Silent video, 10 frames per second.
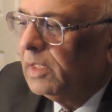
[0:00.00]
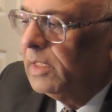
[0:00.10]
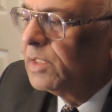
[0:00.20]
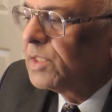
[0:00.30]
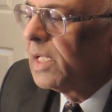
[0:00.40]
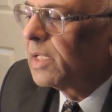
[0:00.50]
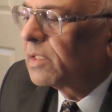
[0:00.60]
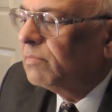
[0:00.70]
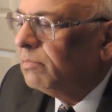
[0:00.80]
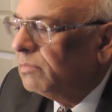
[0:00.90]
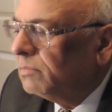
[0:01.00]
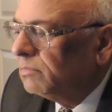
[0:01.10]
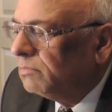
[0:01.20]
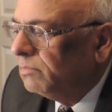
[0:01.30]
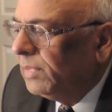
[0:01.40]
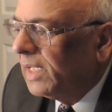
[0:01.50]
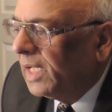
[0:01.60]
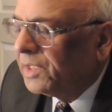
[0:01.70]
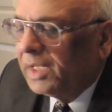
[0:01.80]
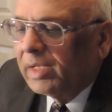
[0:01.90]
They started
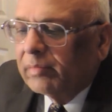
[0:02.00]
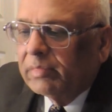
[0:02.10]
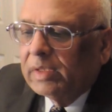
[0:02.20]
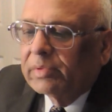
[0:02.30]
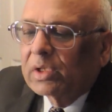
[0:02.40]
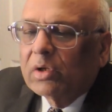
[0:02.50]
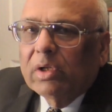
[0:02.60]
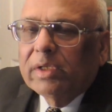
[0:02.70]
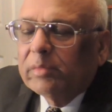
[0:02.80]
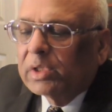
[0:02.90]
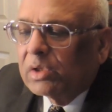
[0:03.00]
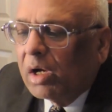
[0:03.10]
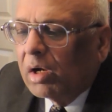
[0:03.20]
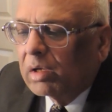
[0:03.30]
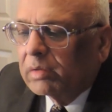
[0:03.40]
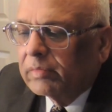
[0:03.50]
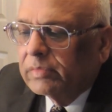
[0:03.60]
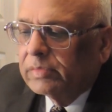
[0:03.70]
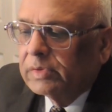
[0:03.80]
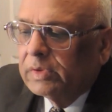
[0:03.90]
berating him, even calling him a dog.
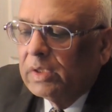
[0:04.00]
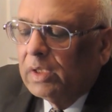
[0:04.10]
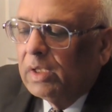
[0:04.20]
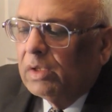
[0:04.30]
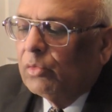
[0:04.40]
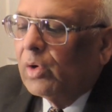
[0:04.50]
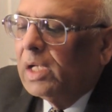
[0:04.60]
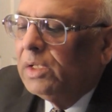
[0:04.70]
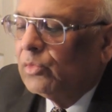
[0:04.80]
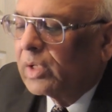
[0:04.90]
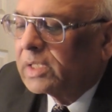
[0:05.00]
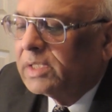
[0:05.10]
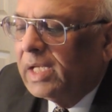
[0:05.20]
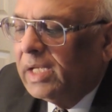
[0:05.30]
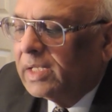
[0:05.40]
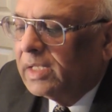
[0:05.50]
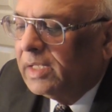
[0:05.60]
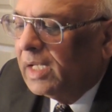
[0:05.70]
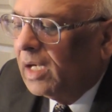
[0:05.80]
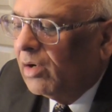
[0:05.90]
While he worked day in
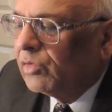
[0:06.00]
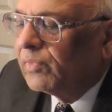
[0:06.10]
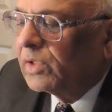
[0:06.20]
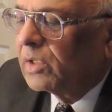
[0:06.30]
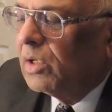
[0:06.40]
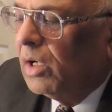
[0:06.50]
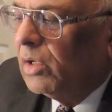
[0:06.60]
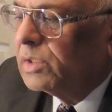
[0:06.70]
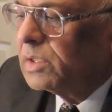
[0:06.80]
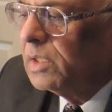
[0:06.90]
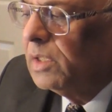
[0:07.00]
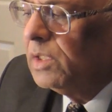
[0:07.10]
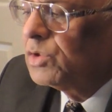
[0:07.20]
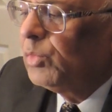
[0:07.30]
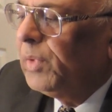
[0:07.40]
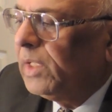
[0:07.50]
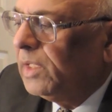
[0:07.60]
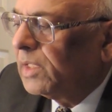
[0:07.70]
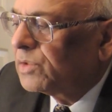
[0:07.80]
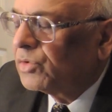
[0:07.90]
and day out for the cause, his
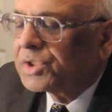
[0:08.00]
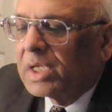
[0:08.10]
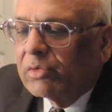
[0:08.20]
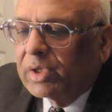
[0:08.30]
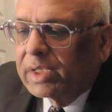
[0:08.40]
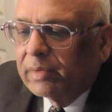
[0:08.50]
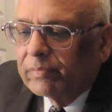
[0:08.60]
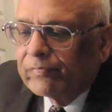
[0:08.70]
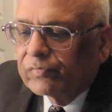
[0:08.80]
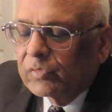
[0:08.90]
superiors would shout at him.